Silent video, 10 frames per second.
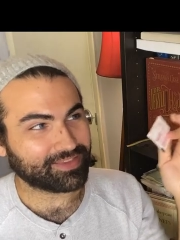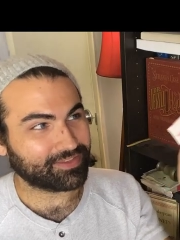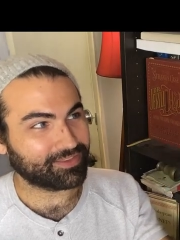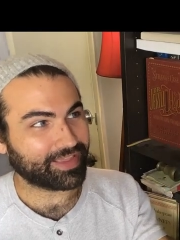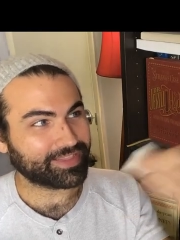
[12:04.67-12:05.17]

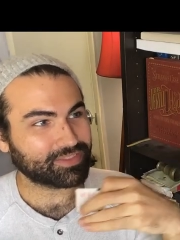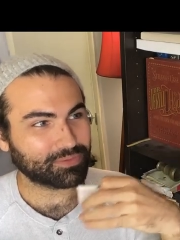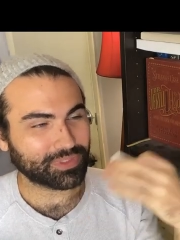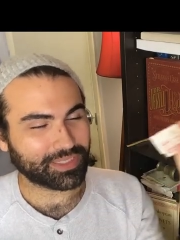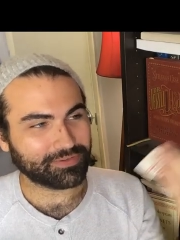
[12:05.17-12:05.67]
the lights
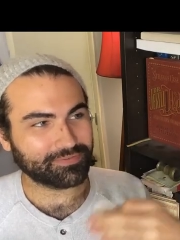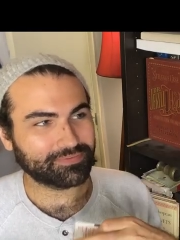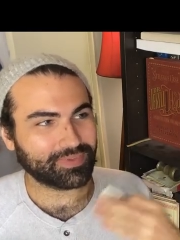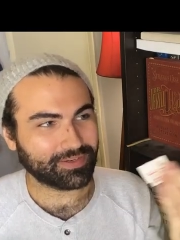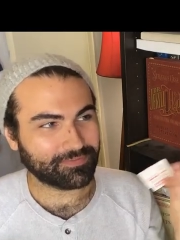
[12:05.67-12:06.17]
were like,
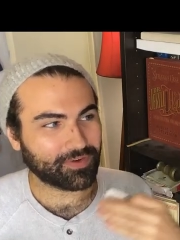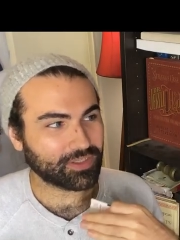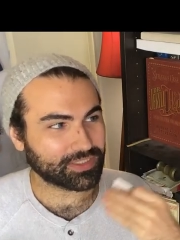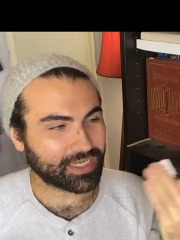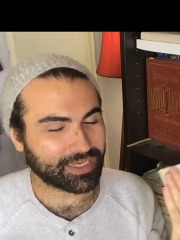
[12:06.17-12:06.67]
had
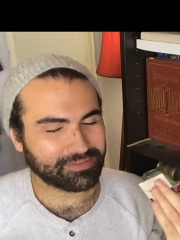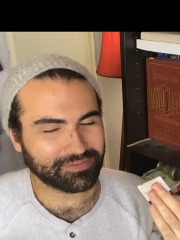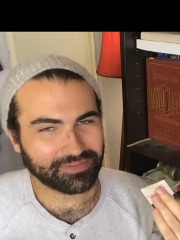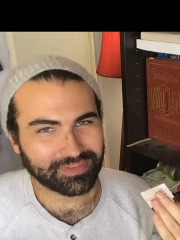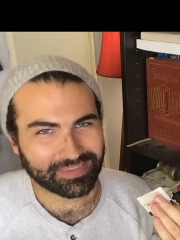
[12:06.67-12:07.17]
fallen out.
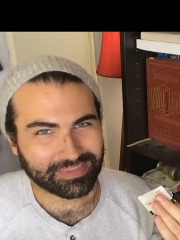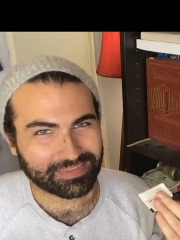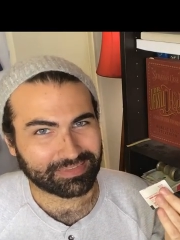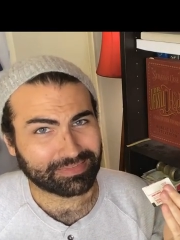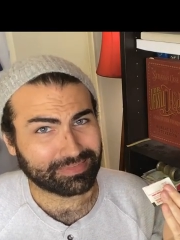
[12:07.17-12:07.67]

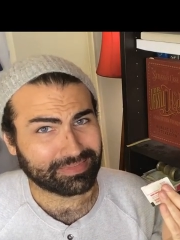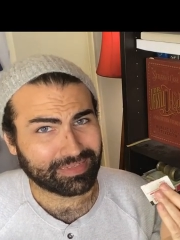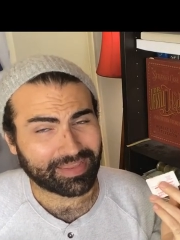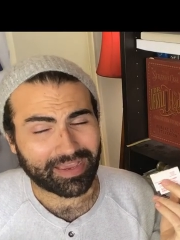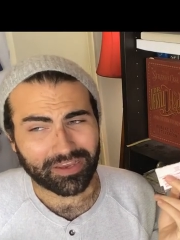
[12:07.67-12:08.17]

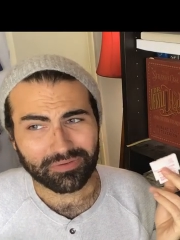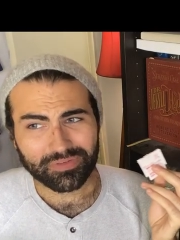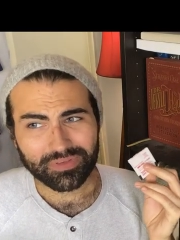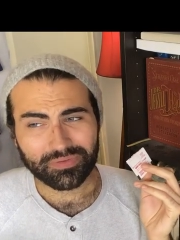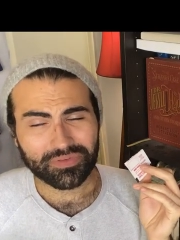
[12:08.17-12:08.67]
Yeah, it
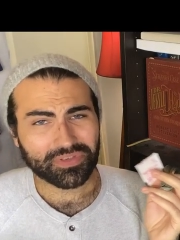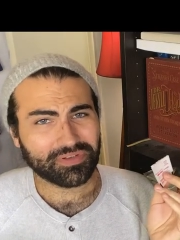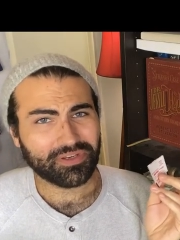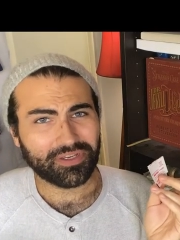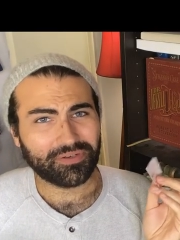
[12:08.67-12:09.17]

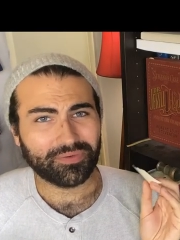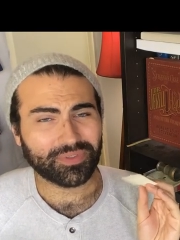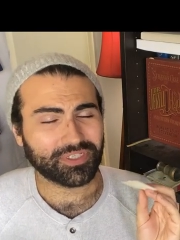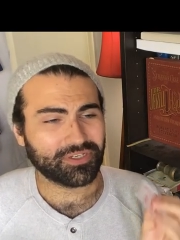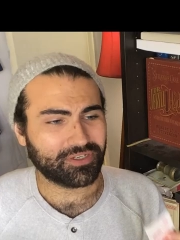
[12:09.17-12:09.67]
wasn't good.
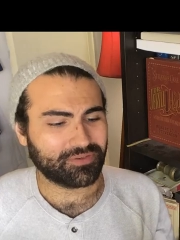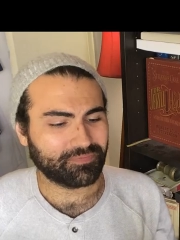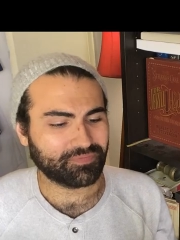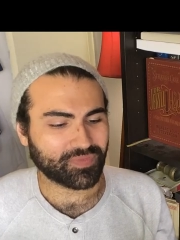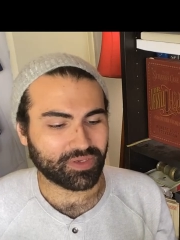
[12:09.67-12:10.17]

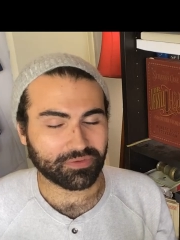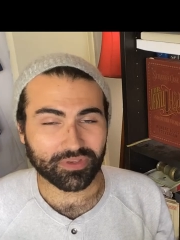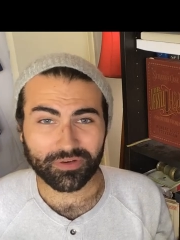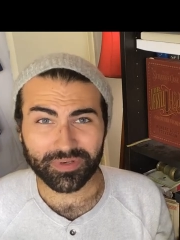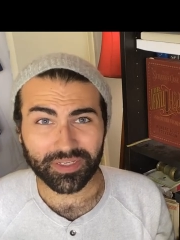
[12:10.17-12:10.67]
It was
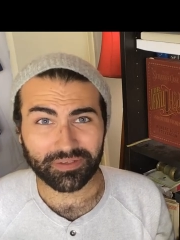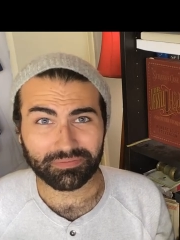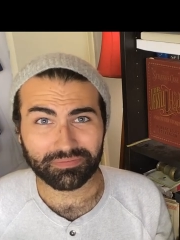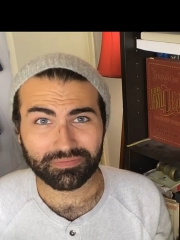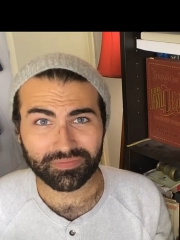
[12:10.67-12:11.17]
a hurricane,
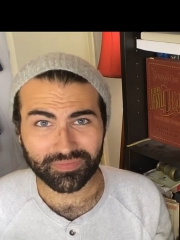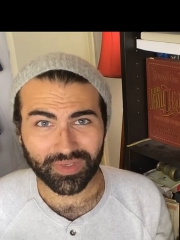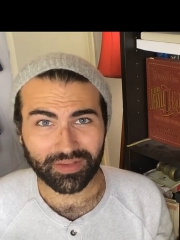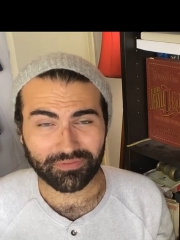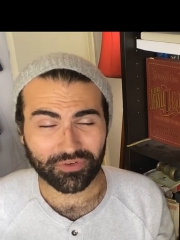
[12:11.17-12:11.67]

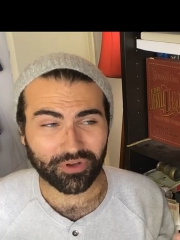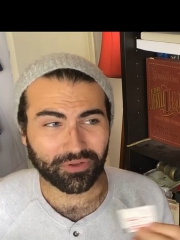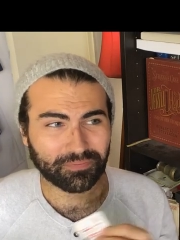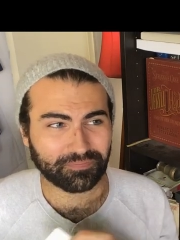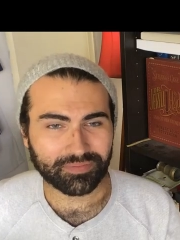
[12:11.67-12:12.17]
after
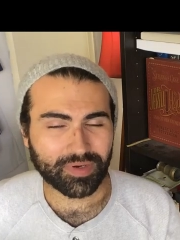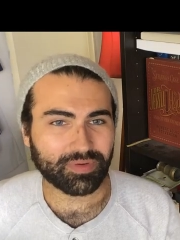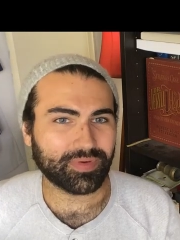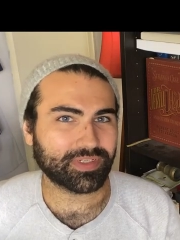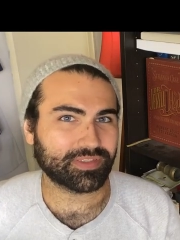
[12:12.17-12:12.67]
all. But
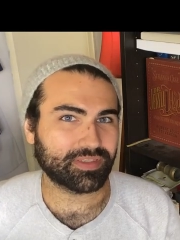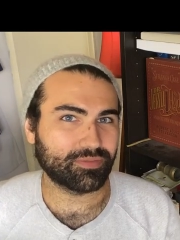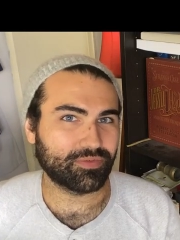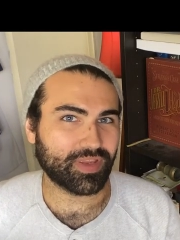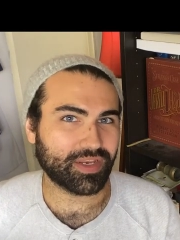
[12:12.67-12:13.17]
we went to see the
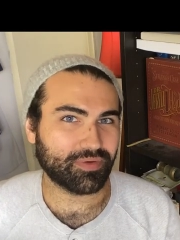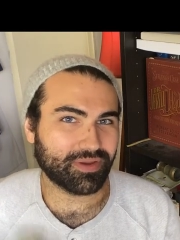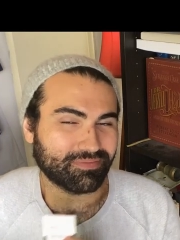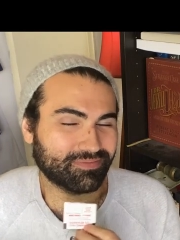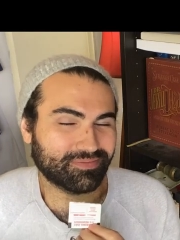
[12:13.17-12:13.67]
movie
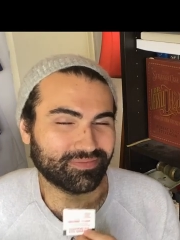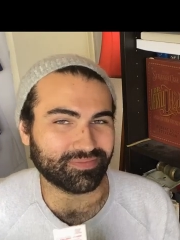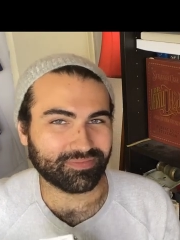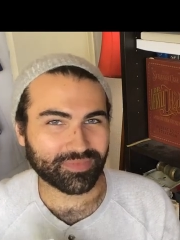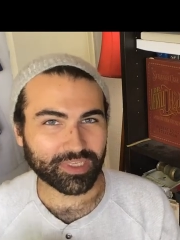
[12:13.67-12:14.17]
anyway,
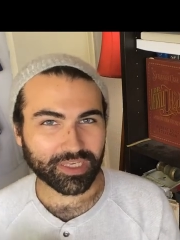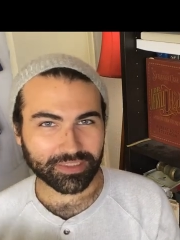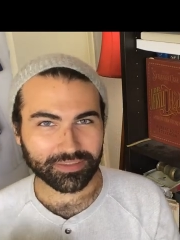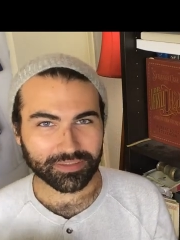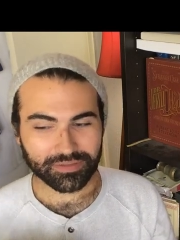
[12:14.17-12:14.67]

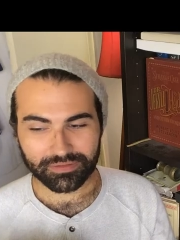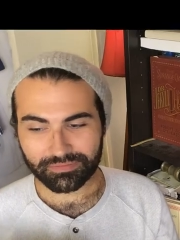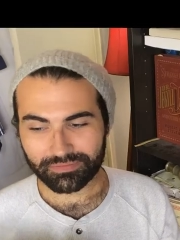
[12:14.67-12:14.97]
because